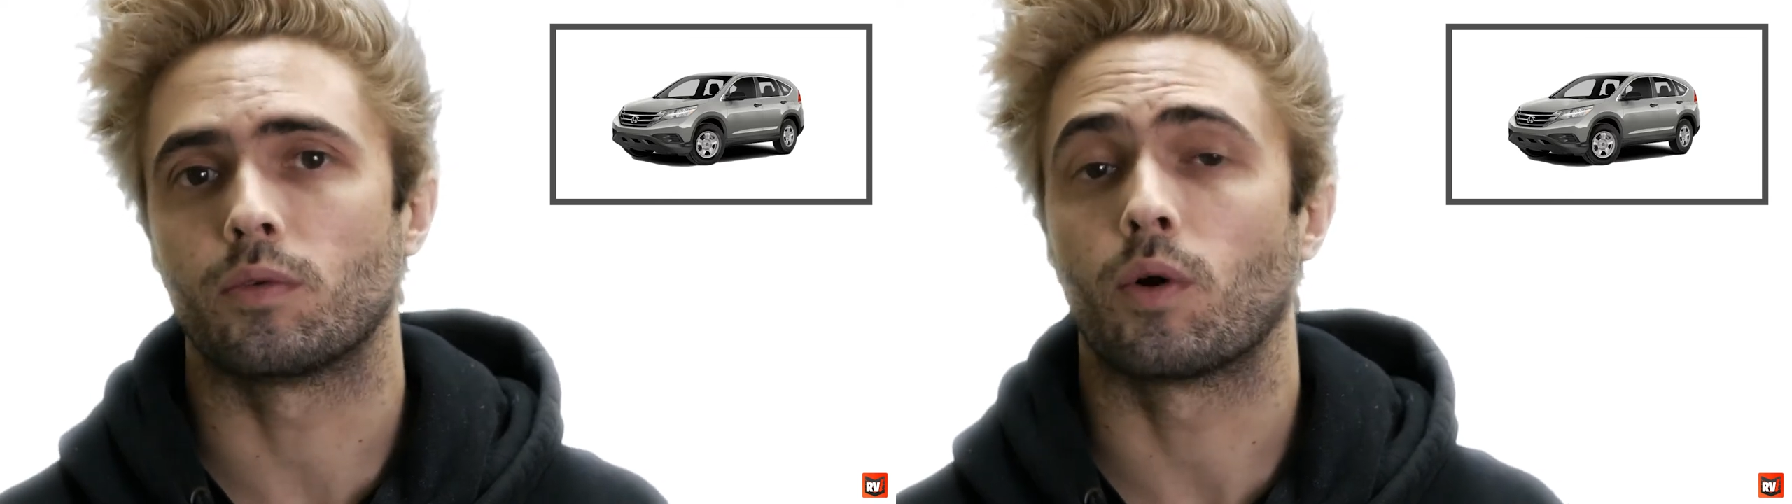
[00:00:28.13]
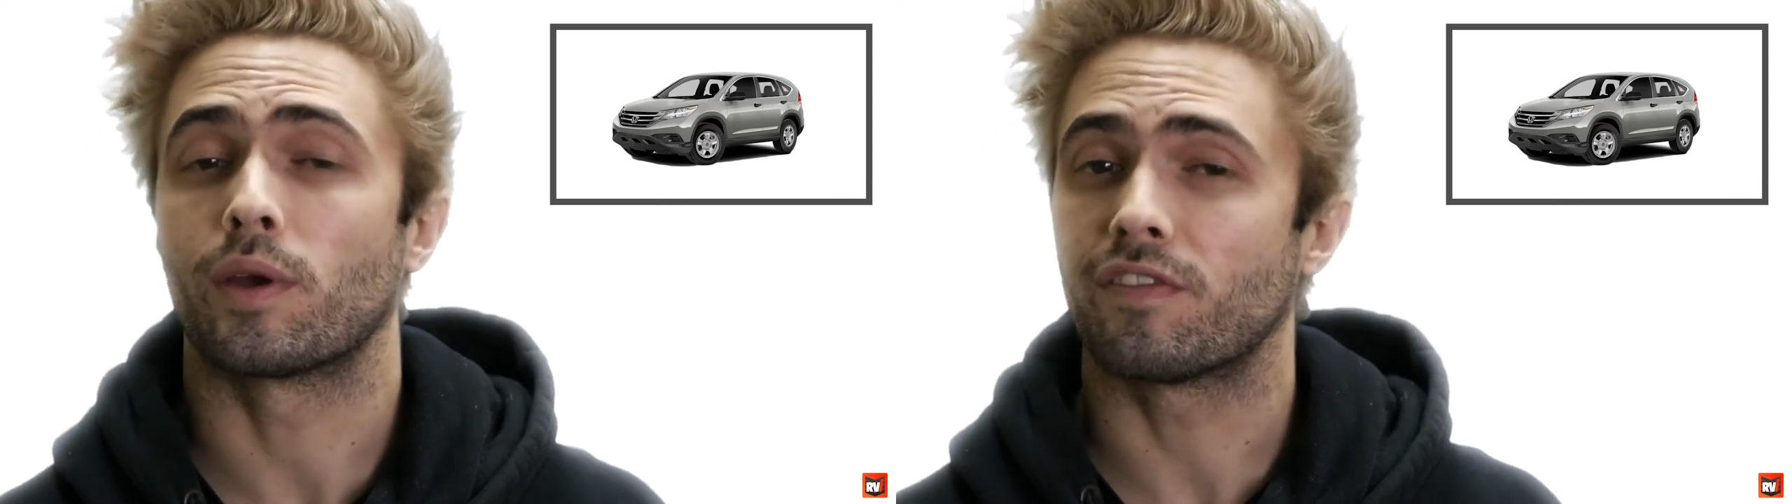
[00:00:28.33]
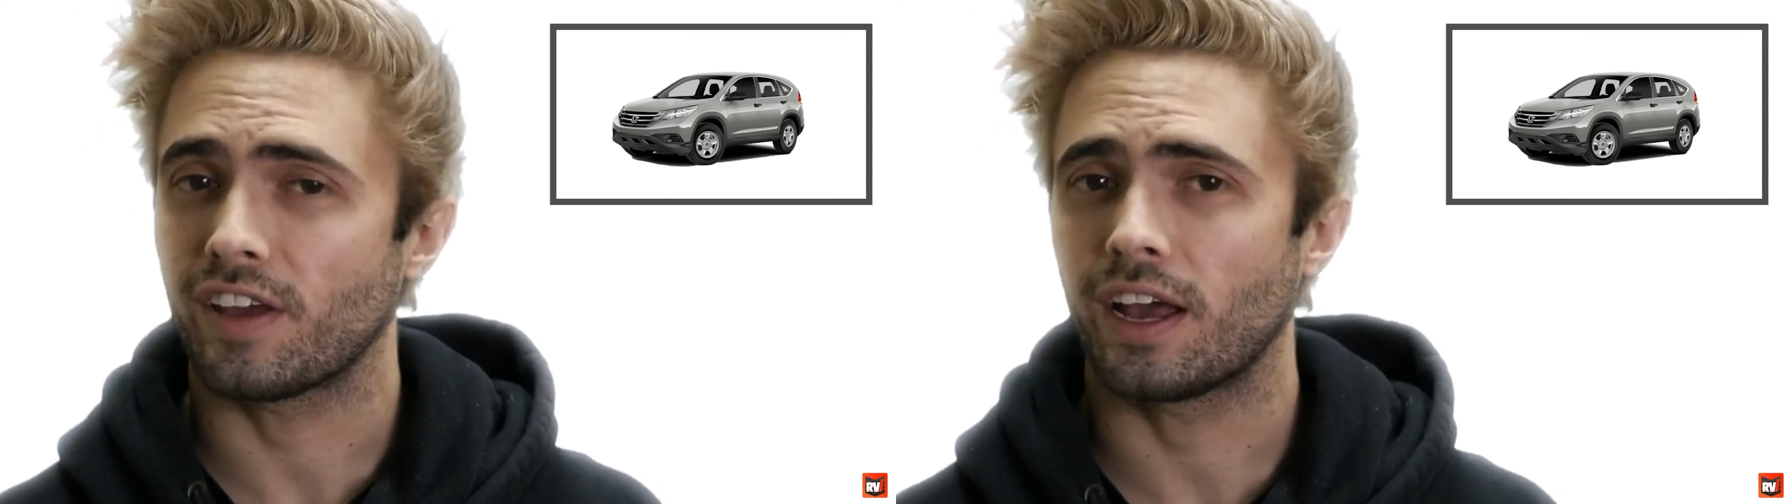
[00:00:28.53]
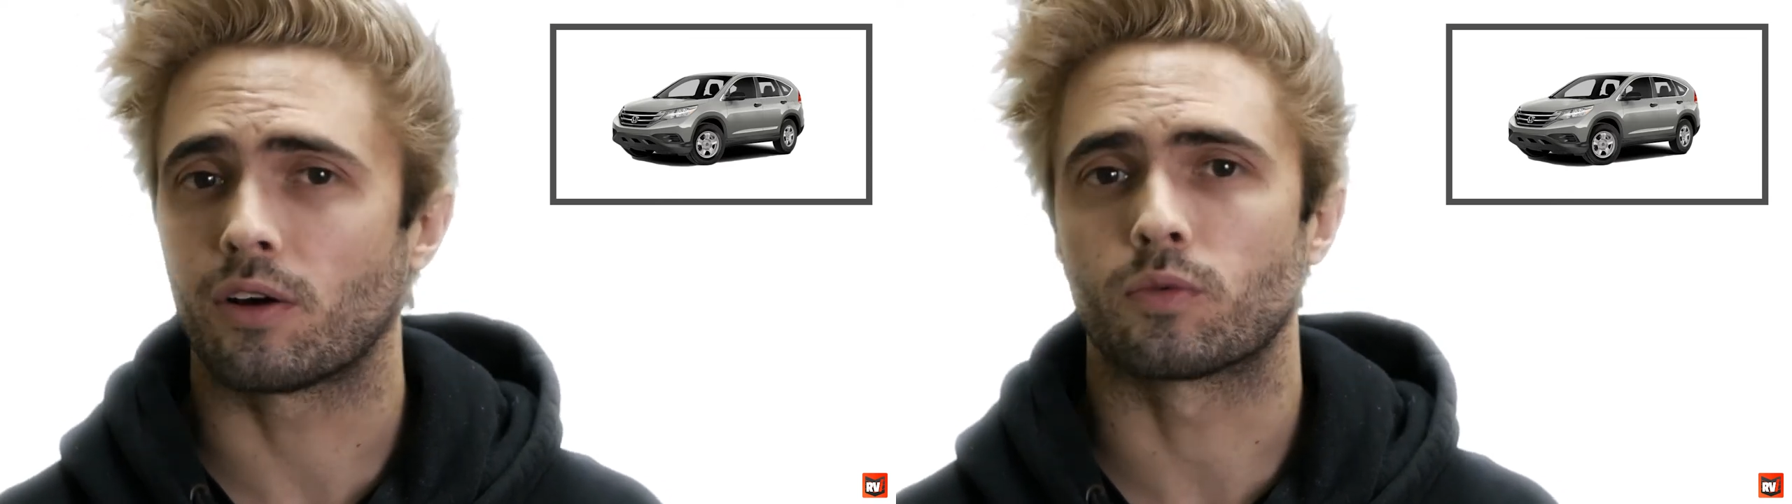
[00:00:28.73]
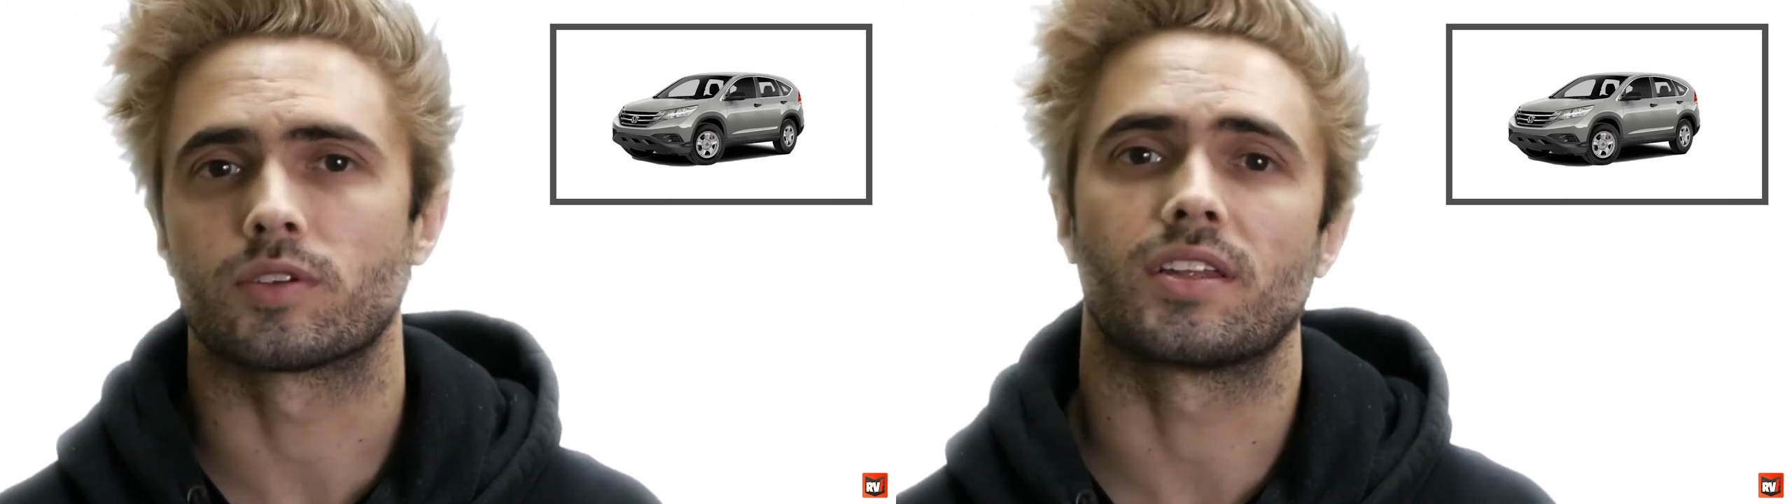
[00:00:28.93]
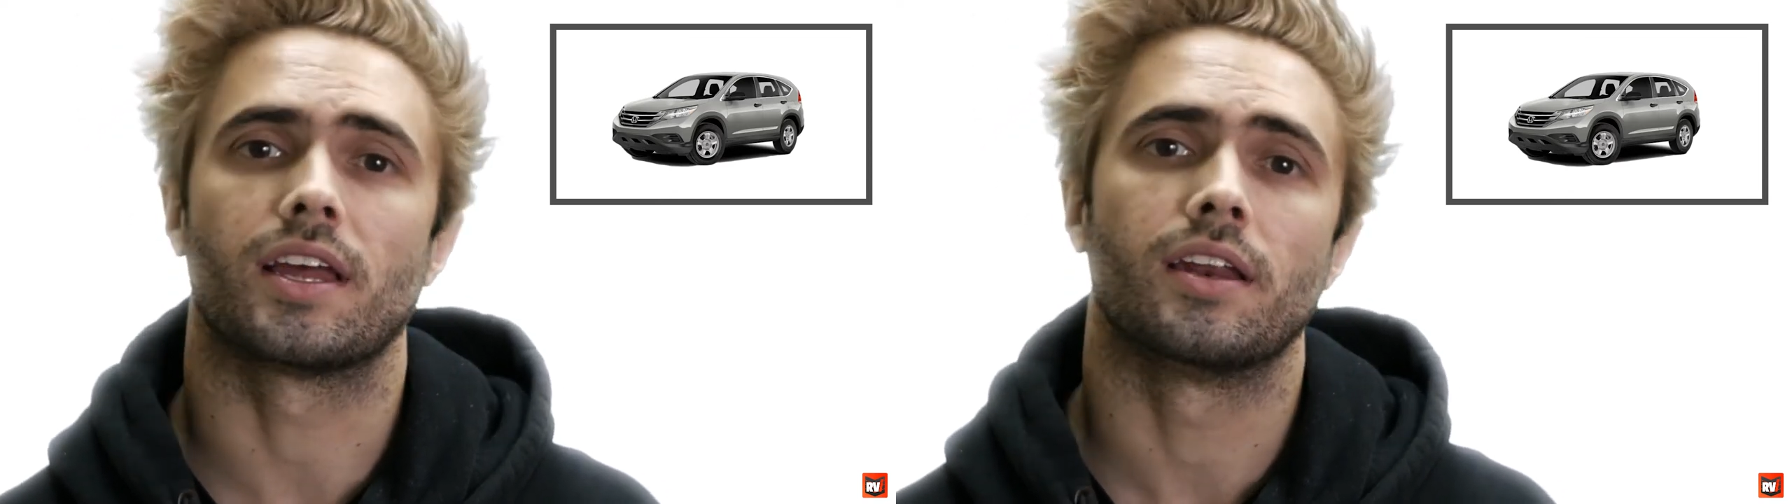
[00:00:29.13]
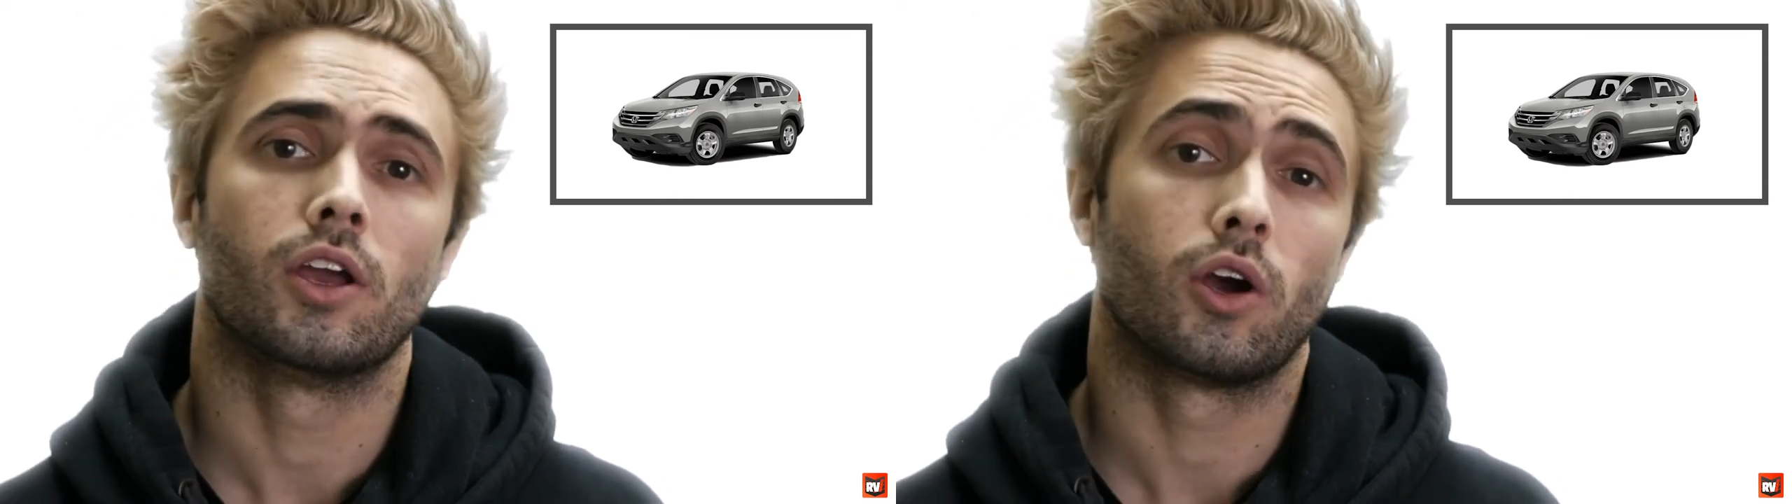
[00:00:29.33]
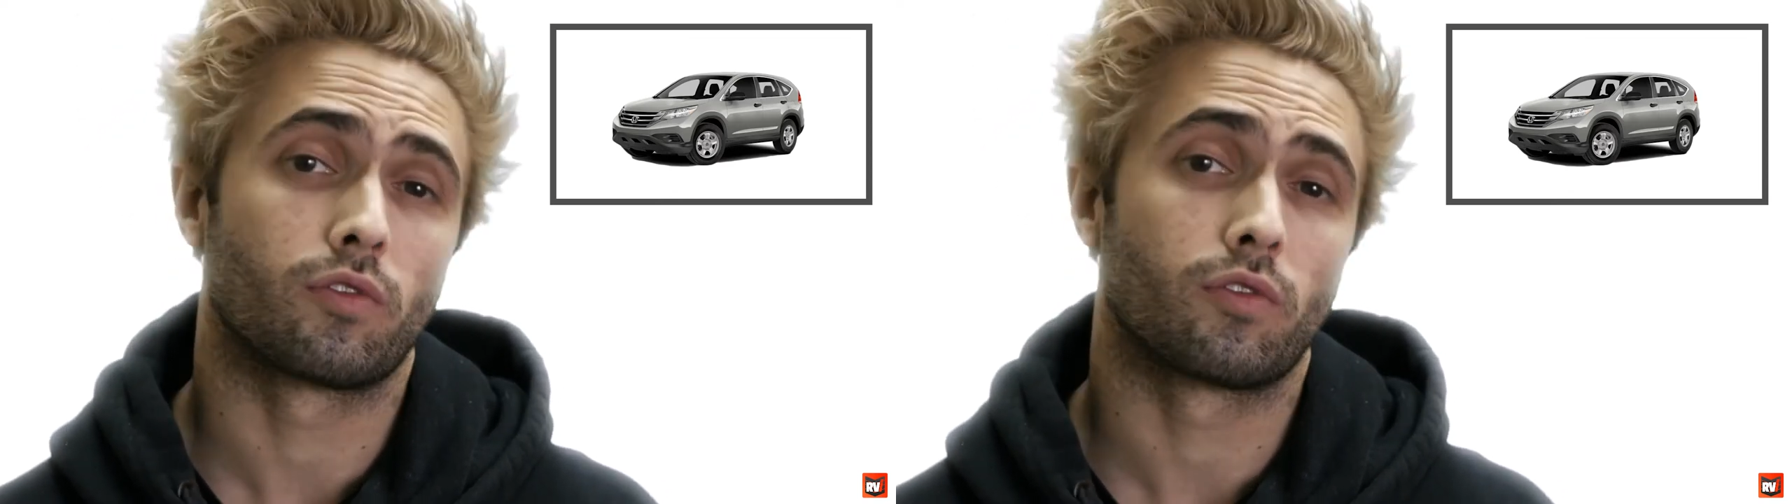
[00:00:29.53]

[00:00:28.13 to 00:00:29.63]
what we found was that